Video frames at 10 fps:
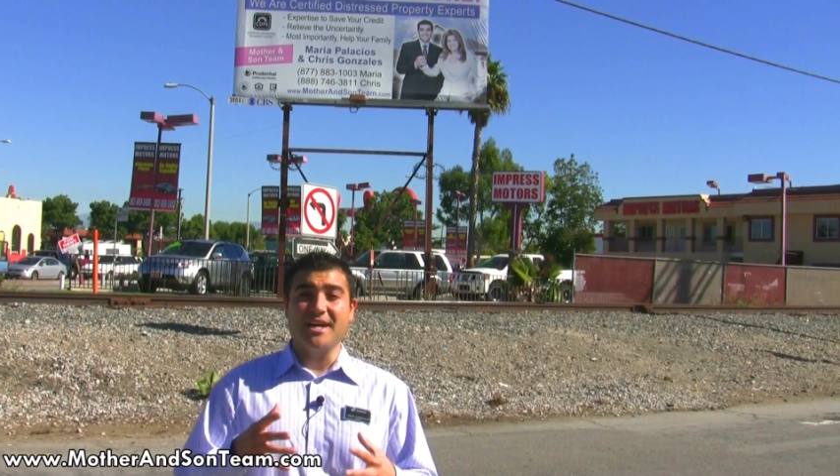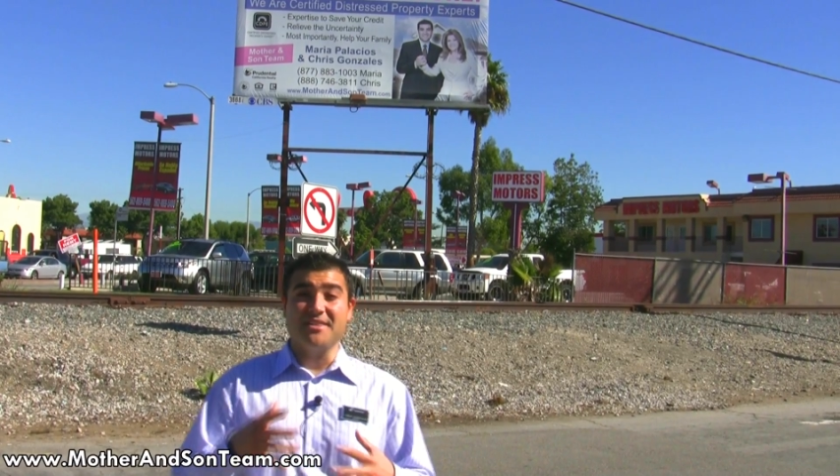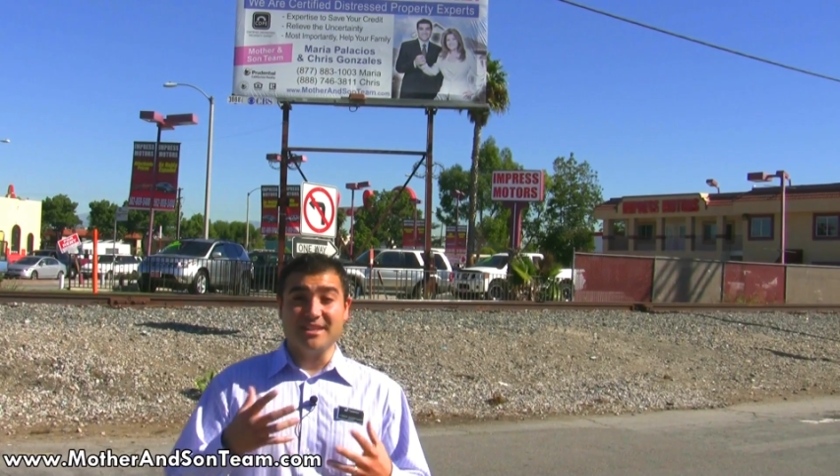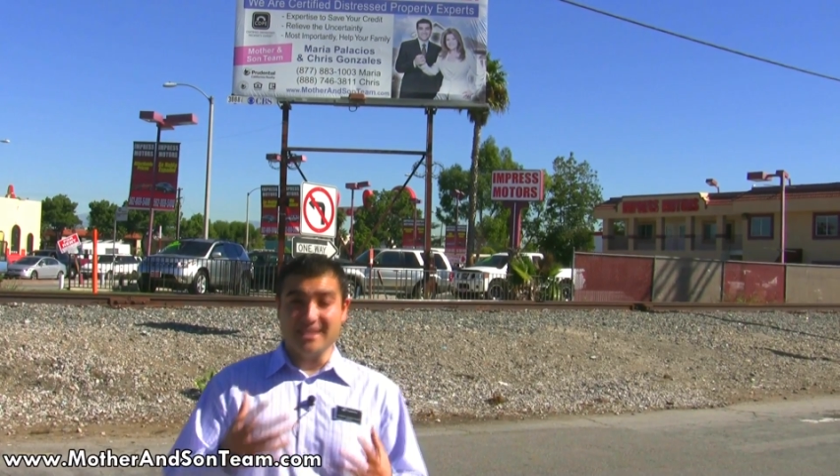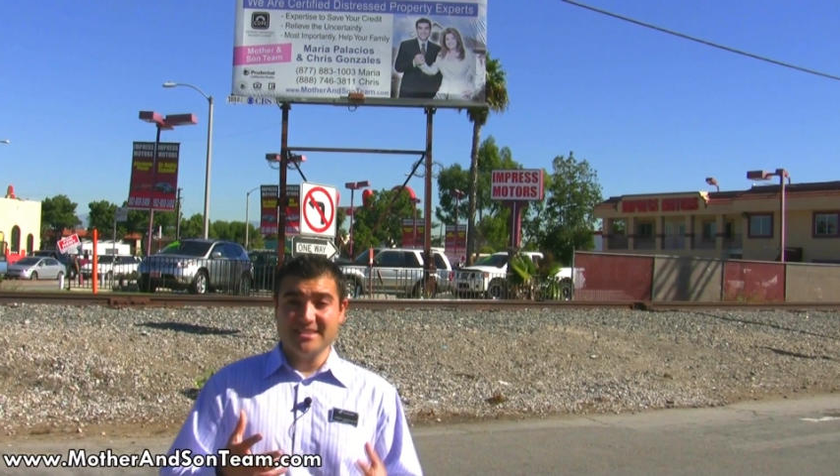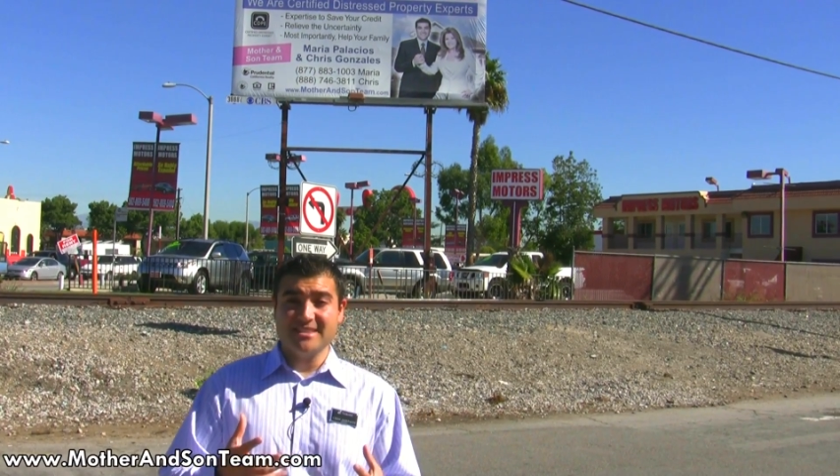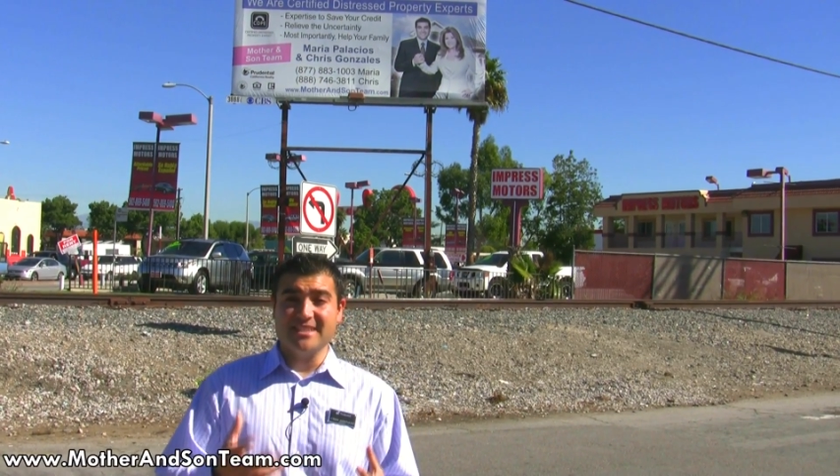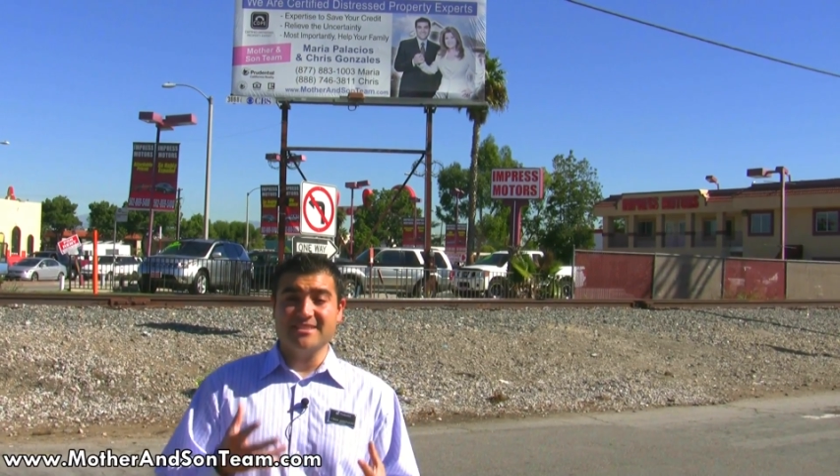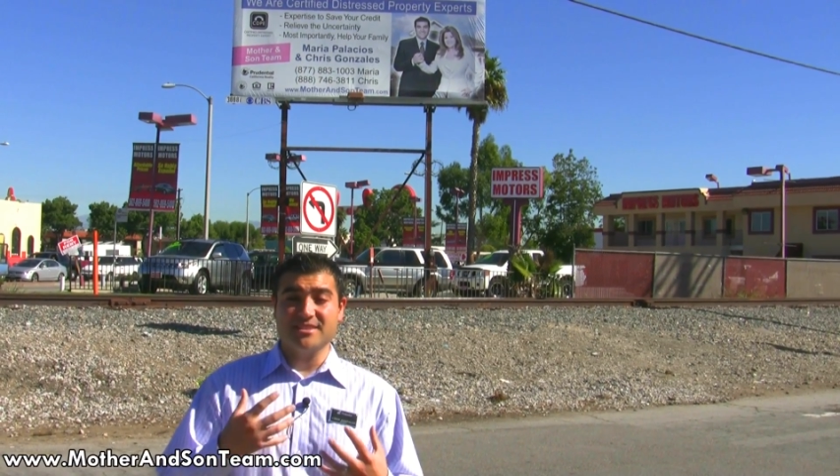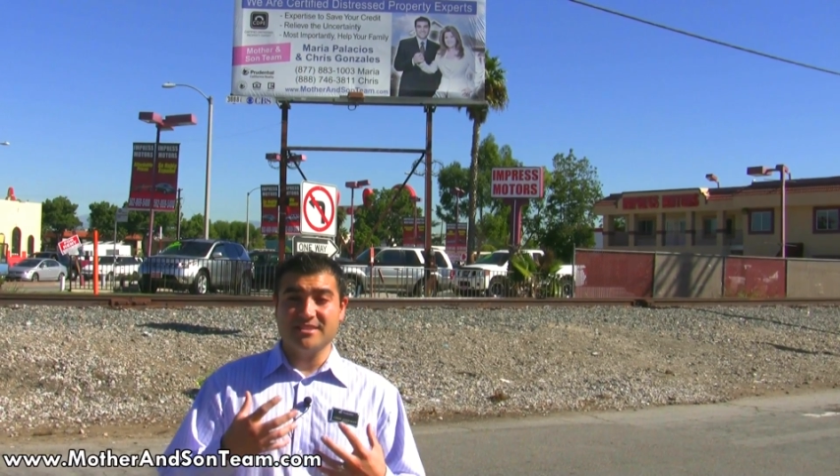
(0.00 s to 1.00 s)
uh, the
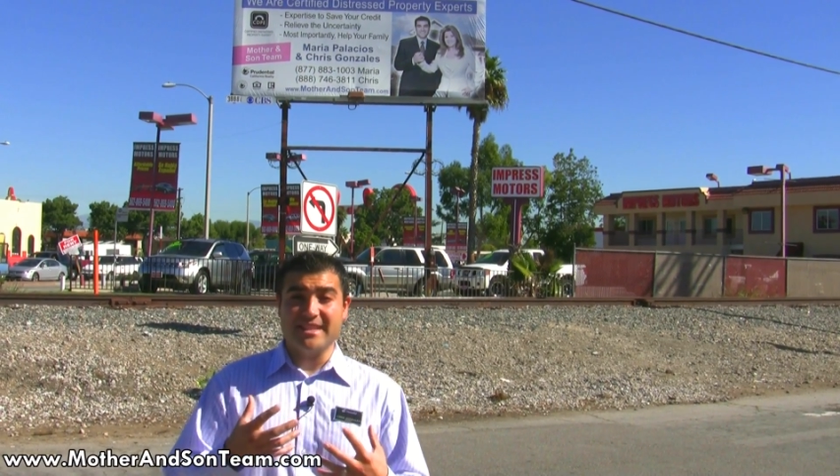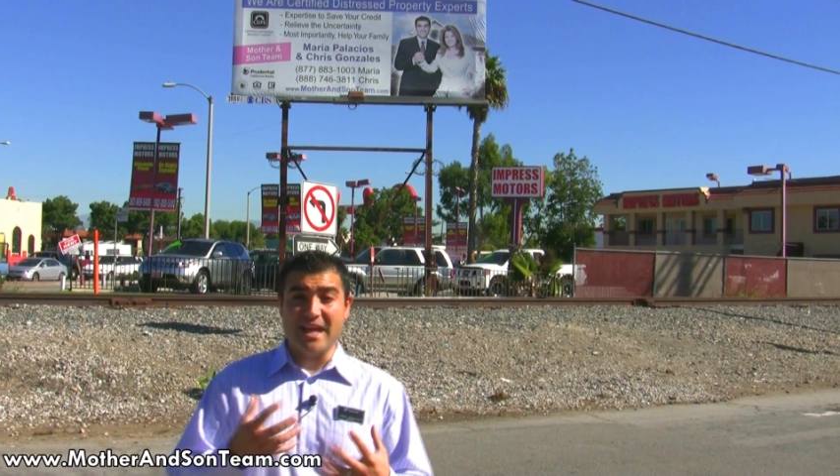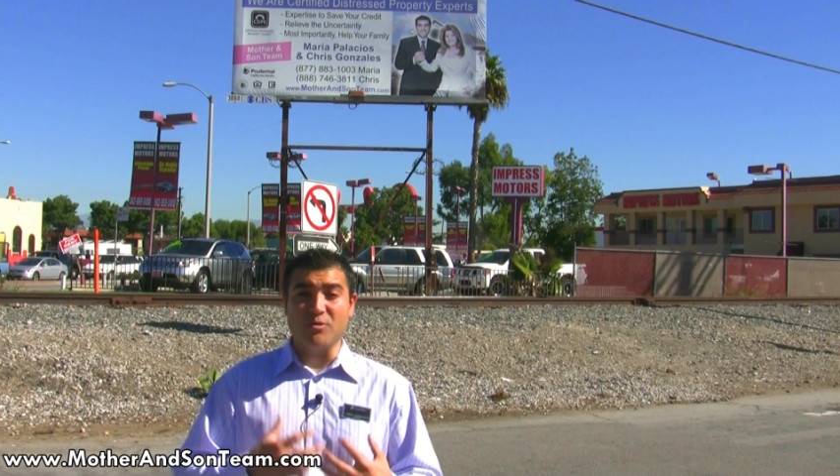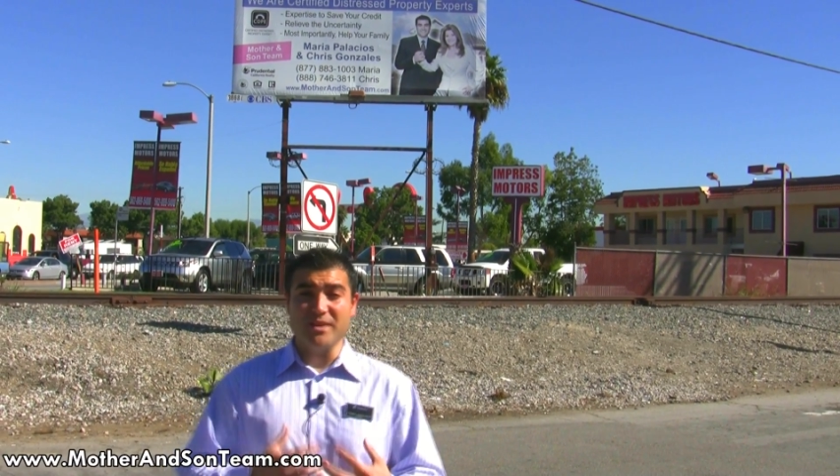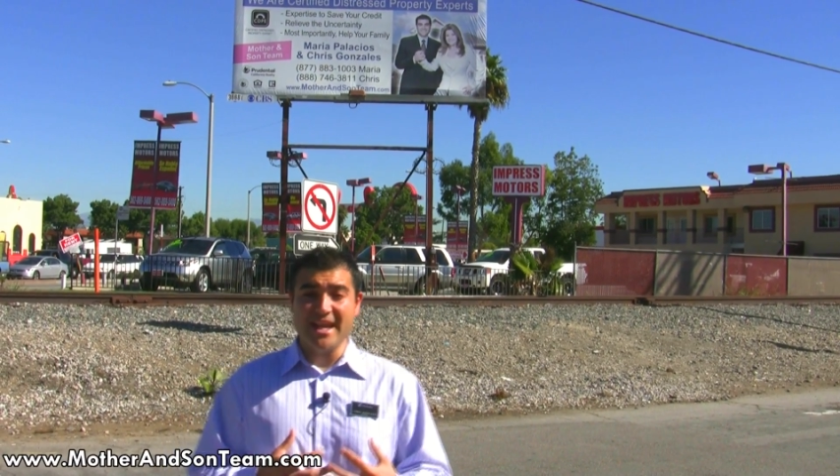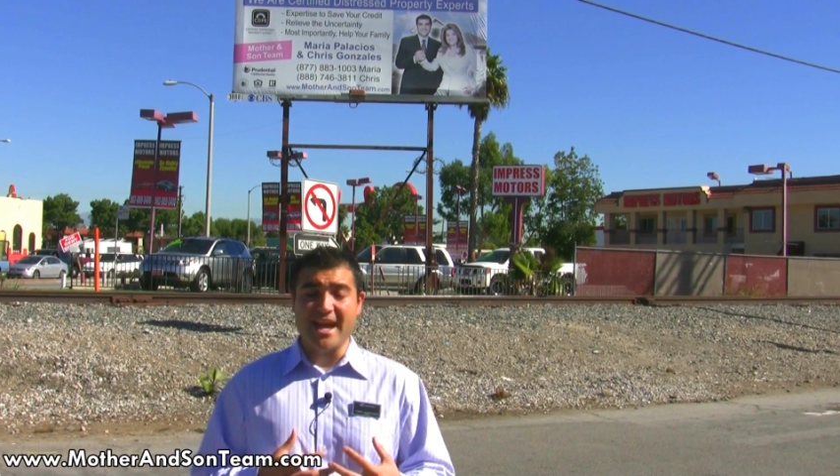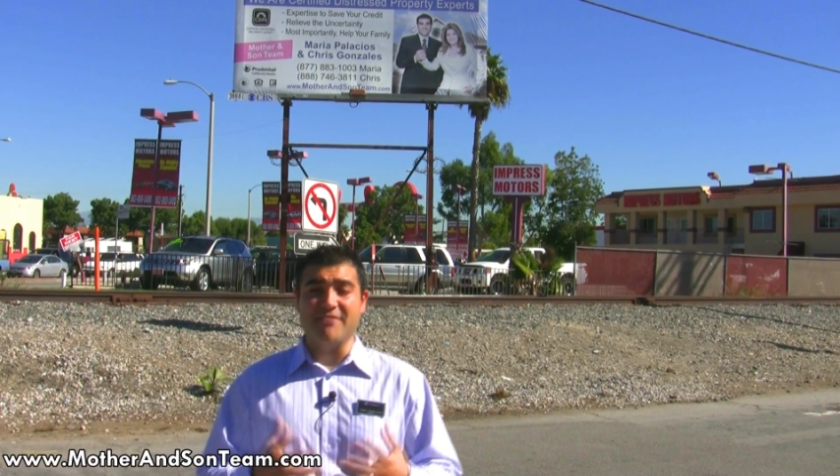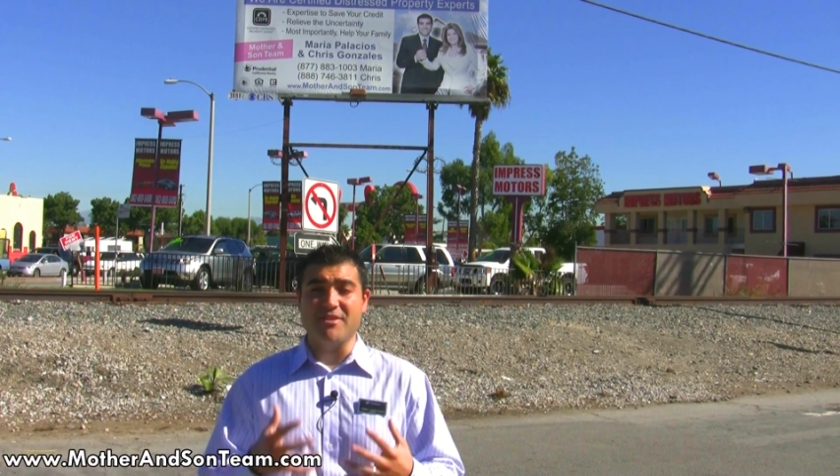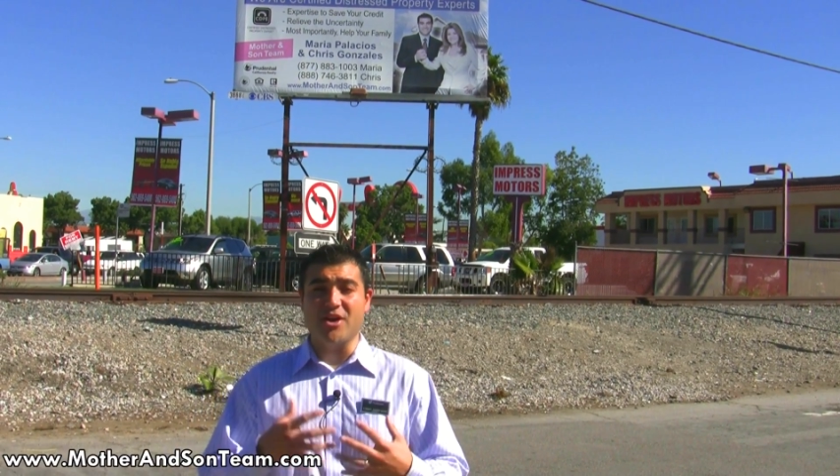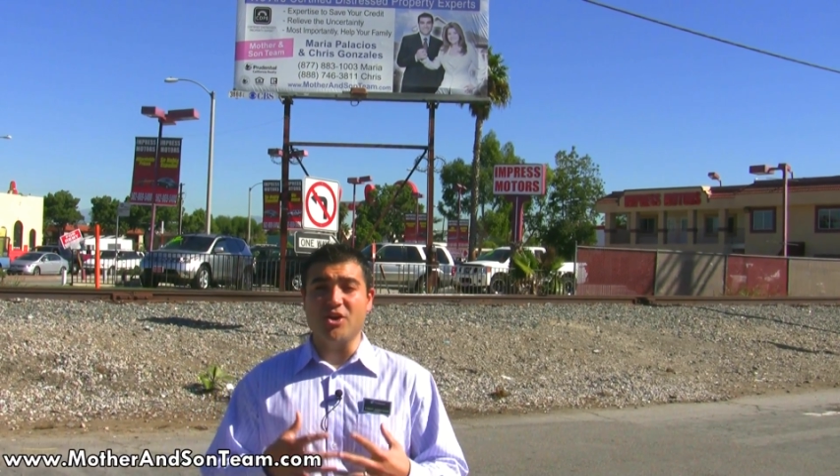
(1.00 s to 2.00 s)
listings that we
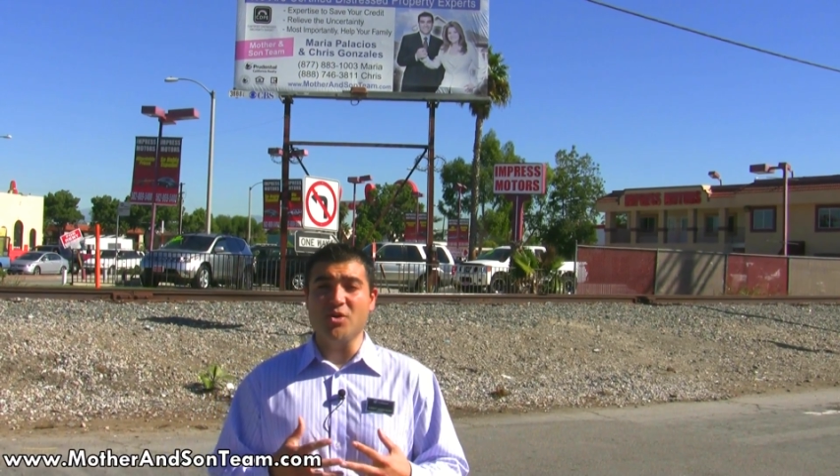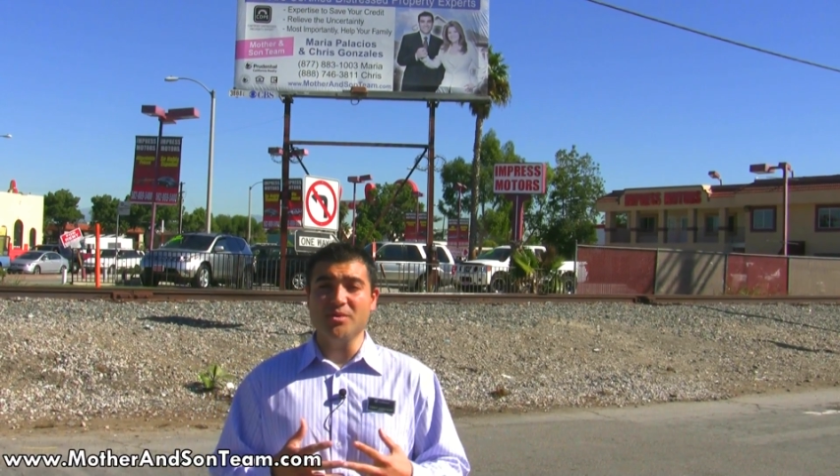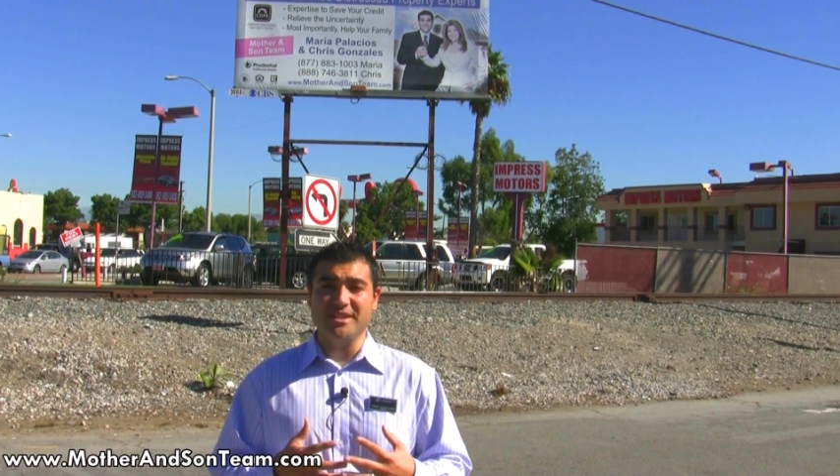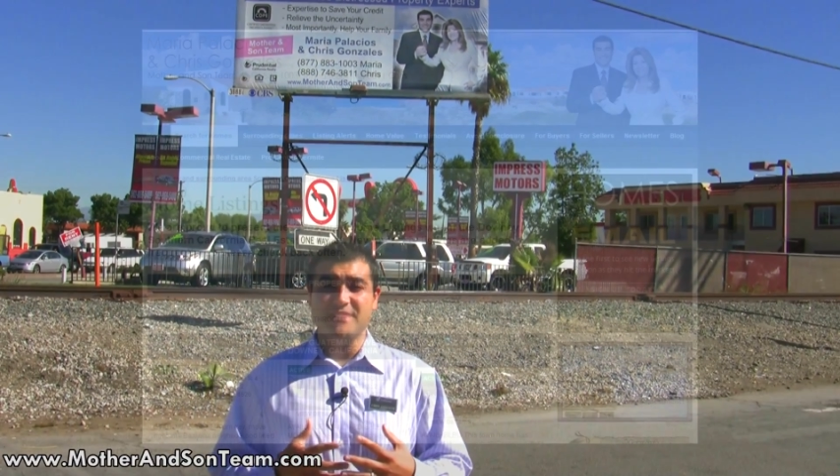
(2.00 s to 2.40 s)
have, our own